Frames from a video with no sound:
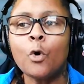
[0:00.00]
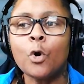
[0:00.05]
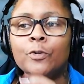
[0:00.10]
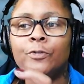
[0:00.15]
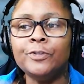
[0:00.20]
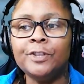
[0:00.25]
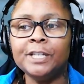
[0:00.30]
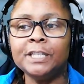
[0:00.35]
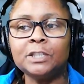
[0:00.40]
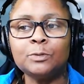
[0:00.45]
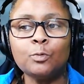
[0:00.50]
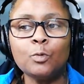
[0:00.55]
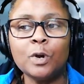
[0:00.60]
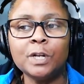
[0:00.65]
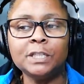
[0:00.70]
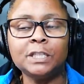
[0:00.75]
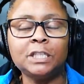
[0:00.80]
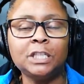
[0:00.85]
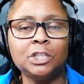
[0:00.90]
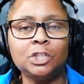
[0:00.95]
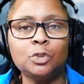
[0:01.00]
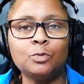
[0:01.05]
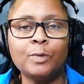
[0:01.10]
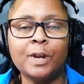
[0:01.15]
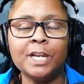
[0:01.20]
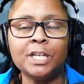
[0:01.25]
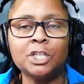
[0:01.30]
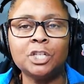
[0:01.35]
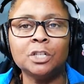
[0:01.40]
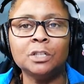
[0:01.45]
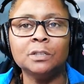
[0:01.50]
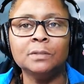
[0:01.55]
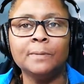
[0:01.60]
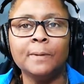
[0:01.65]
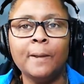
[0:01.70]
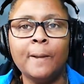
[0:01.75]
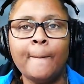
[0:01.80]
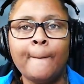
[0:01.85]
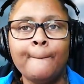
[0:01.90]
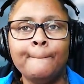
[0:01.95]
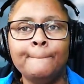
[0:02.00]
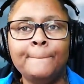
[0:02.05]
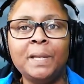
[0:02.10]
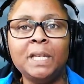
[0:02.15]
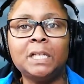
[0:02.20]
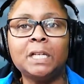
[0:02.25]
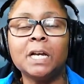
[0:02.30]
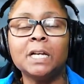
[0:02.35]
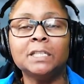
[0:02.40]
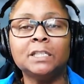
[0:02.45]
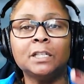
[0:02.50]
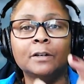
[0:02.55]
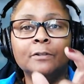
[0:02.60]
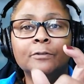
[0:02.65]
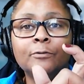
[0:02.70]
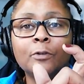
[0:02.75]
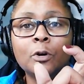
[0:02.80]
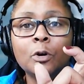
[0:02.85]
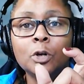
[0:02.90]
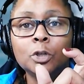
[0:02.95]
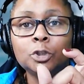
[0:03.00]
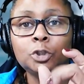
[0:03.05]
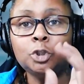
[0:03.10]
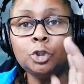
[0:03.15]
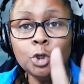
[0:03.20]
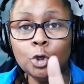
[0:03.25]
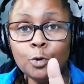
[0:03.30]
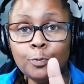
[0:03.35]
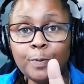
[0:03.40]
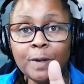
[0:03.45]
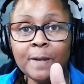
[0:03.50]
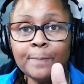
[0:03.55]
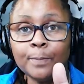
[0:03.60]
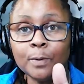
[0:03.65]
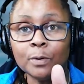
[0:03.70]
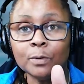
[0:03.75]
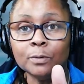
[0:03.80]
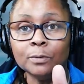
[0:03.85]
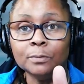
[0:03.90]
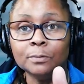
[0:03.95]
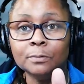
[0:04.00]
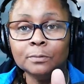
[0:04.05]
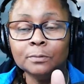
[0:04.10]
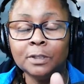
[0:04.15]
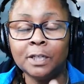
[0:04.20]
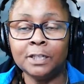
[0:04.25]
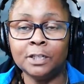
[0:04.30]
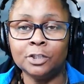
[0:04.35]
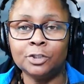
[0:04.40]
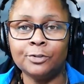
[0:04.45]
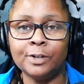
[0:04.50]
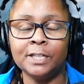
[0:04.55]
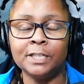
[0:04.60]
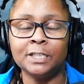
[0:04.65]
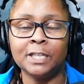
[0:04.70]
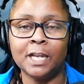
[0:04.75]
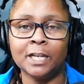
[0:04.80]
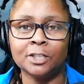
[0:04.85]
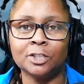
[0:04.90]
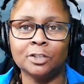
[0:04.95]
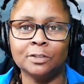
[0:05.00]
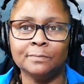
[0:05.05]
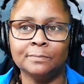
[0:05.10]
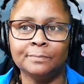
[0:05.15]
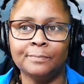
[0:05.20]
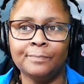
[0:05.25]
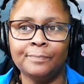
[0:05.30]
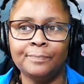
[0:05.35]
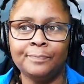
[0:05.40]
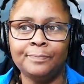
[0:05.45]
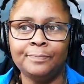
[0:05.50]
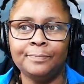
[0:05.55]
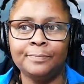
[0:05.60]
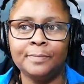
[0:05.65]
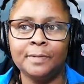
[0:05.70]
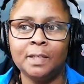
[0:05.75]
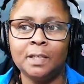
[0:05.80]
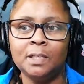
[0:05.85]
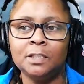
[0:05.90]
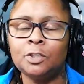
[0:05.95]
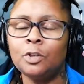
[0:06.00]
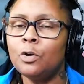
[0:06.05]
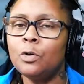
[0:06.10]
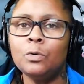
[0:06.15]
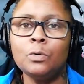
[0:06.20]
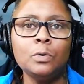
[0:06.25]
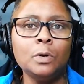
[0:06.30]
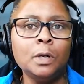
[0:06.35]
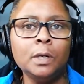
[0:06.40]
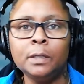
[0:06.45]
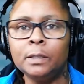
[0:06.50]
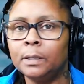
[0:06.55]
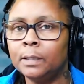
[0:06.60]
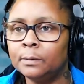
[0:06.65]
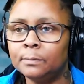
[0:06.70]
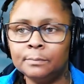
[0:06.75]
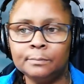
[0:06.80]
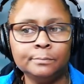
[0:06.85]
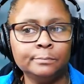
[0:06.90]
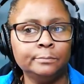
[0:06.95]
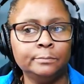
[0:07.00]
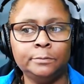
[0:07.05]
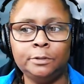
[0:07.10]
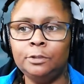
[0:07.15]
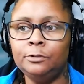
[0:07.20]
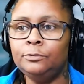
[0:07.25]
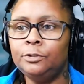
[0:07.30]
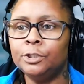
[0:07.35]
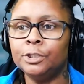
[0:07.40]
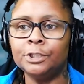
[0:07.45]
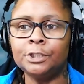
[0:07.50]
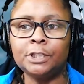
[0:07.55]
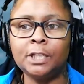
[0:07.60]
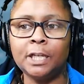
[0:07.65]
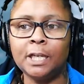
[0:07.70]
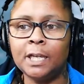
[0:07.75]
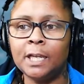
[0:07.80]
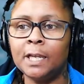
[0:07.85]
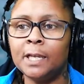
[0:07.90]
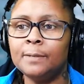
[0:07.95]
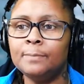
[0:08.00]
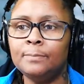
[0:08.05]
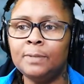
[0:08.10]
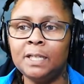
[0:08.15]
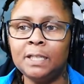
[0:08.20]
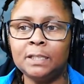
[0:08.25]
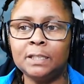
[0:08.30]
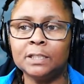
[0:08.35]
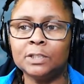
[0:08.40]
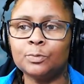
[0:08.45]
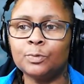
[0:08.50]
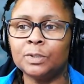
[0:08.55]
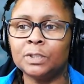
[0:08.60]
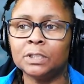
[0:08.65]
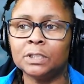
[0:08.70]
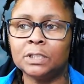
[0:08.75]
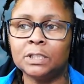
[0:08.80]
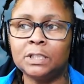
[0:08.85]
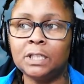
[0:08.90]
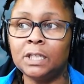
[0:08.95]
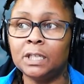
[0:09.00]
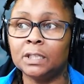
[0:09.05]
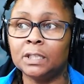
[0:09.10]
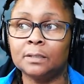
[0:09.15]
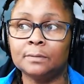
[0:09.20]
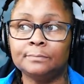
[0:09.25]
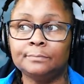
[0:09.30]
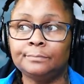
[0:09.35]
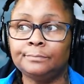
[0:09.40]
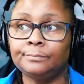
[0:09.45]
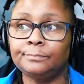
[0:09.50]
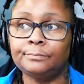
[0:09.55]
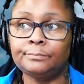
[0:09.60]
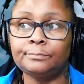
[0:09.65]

for this one situation because of two people in a transaction. So you just can't beat this with a stick.